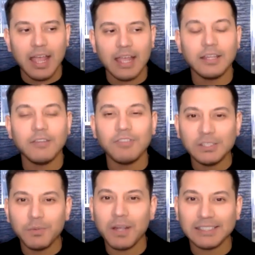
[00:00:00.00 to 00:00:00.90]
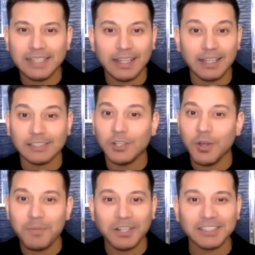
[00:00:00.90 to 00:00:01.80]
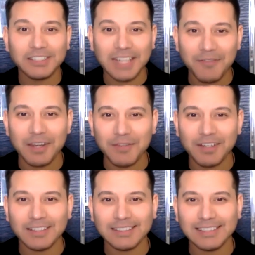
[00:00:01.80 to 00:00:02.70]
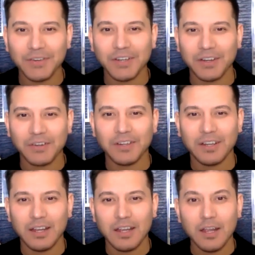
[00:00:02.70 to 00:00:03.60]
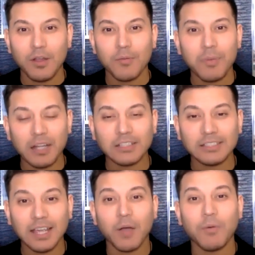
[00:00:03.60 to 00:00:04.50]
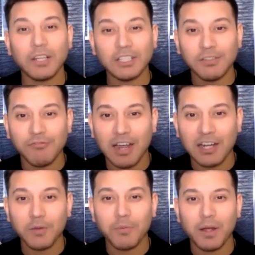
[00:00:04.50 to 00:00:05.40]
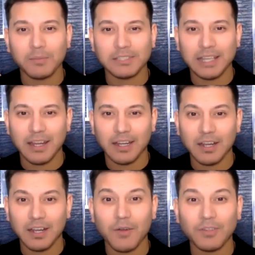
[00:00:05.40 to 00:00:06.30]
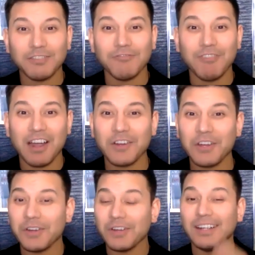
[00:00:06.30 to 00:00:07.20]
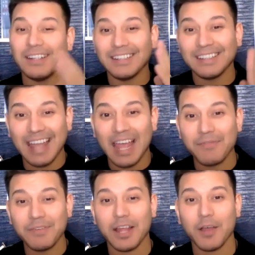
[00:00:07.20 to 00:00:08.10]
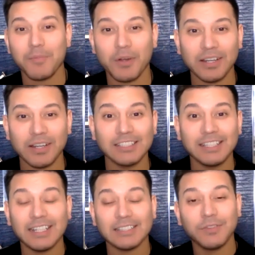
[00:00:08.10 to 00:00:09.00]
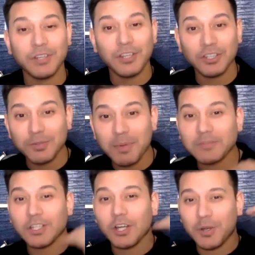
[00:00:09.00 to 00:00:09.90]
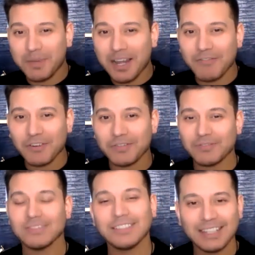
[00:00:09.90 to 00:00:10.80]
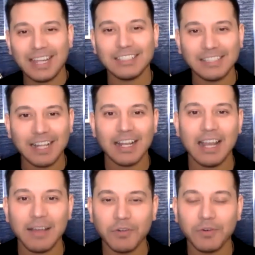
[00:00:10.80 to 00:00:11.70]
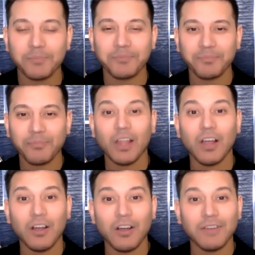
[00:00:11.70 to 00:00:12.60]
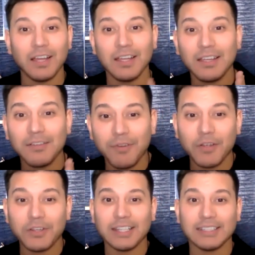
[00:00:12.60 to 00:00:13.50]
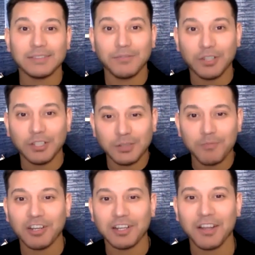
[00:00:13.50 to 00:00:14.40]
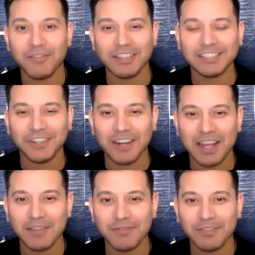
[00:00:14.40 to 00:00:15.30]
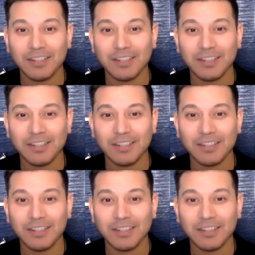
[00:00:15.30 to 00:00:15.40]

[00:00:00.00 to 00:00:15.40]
And the reason why I say this, not because I have anything to sell you, but I want you to value what I'm saying. I want you to value the effort that I'm putting into this, for you to be able to up level, to get to that level of focus, for you to bring love into your life.